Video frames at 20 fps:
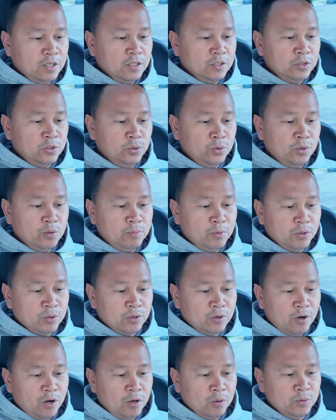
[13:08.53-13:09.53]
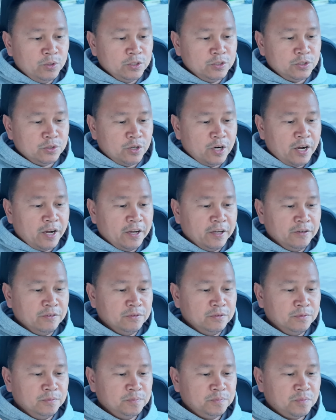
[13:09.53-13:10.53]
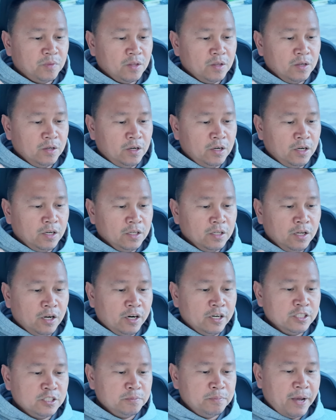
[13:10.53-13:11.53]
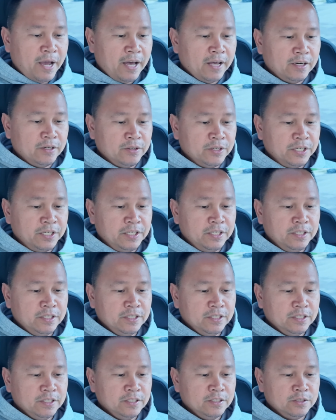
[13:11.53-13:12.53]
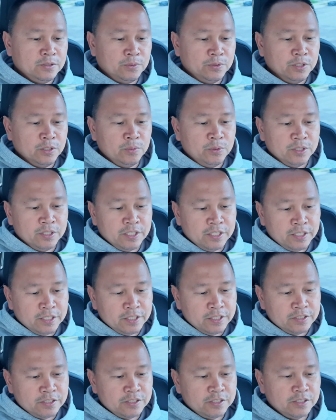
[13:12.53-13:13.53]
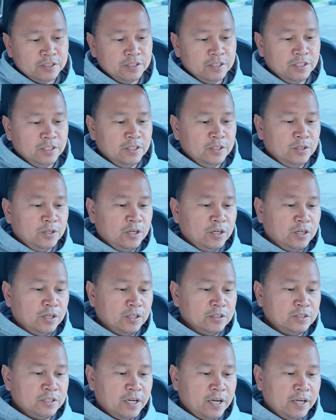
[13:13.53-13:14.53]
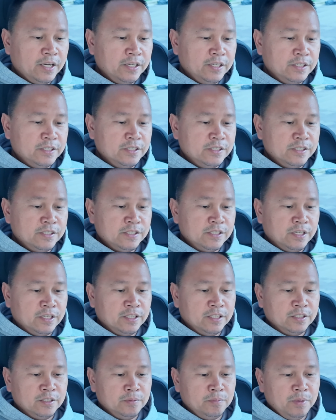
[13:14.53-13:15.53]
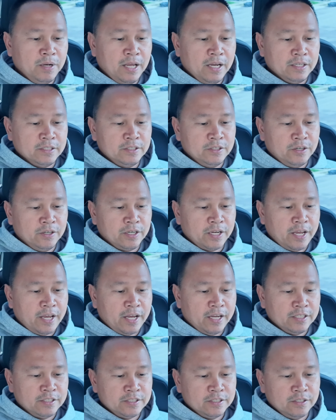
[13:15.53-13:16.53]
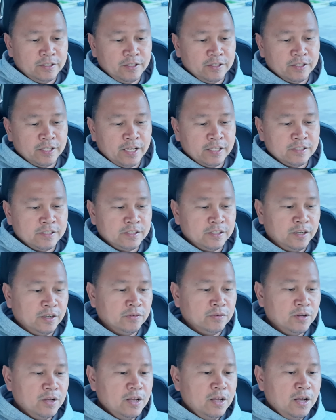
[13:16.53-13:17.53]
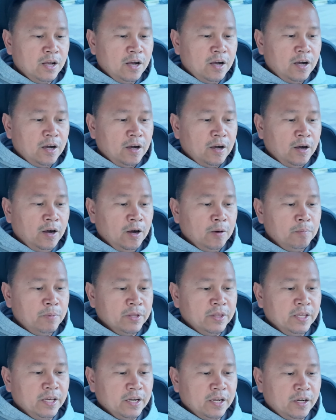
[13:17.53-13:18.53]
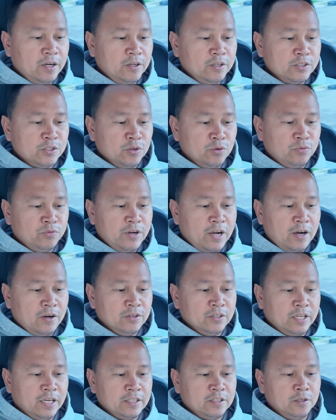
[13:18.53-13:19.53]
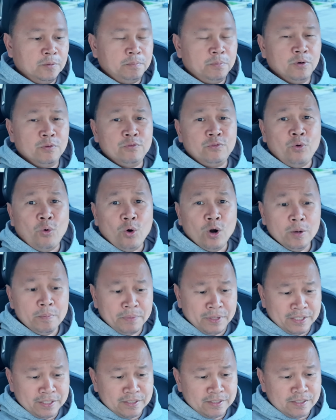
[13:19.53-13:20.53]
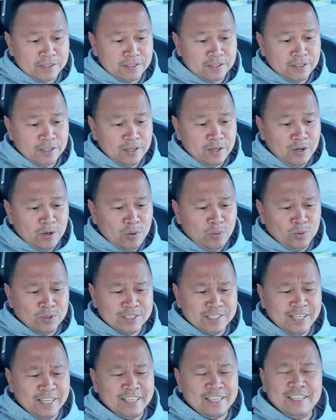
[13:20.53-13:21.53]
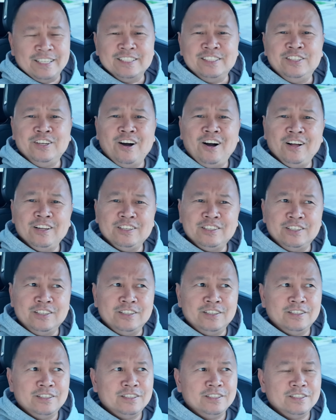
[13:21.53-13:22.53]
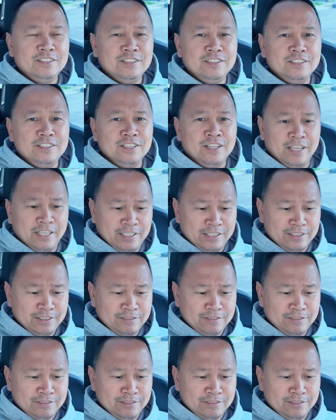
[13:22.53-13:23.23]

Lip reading: dual motor all-wheel drive, large battery, 21-inch tires, and then the black dark ash and all that stuff. But then I also found that the performance was like $1 like